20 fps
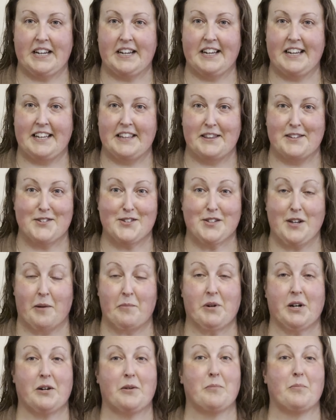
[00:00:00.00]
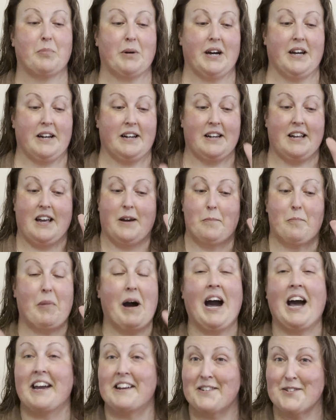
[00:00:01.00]
in the summer, but
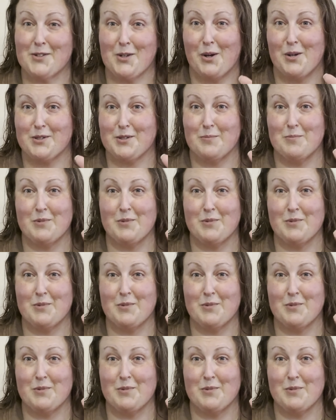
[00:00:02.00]
pine is awesome